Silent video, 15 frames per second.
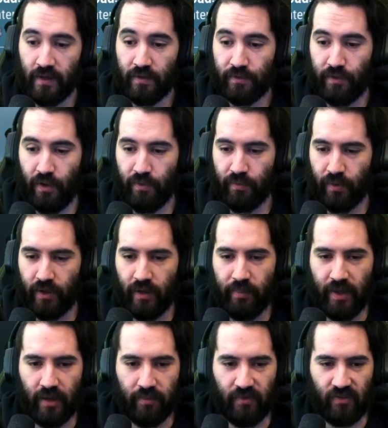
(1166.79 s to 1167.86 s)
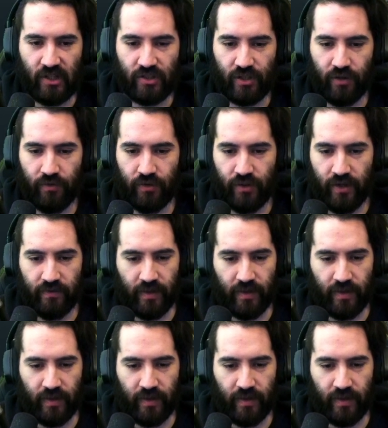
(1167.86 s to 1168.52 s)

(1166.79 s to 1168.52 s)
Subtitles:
So we're gonna pick up Avenging Overdrive.